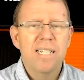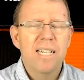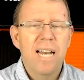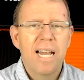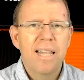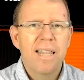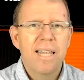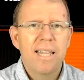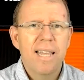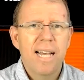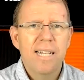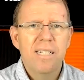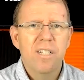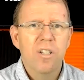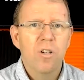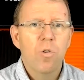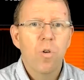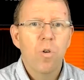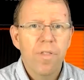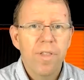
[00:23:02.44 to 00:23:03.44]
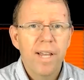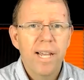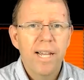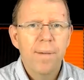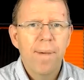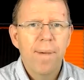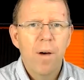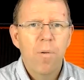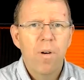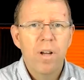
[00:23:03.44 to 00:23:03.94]
And I think that's the cool thing
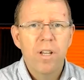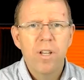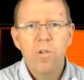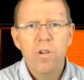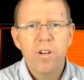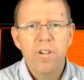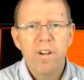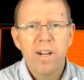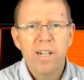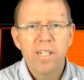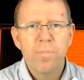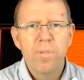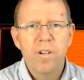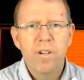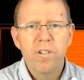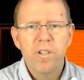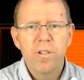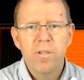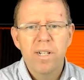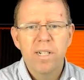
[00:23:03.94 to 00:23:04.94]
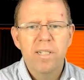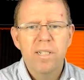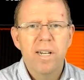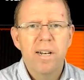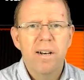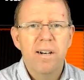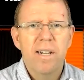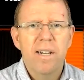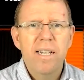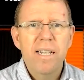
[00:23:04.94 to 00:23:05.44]
about what you and your husband are doing,
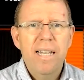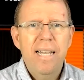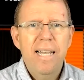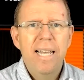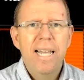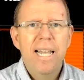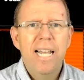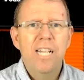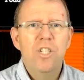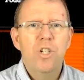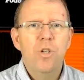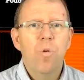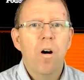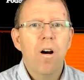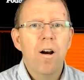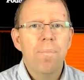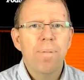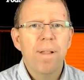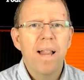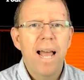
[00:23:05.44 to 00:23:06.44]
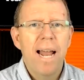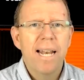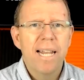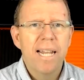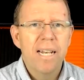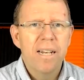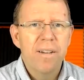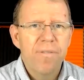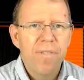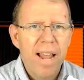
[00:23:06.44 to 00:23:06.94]
Sarah, is you are planning
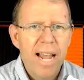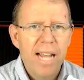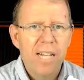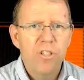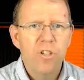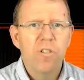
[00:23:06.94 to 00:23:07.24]
in advance.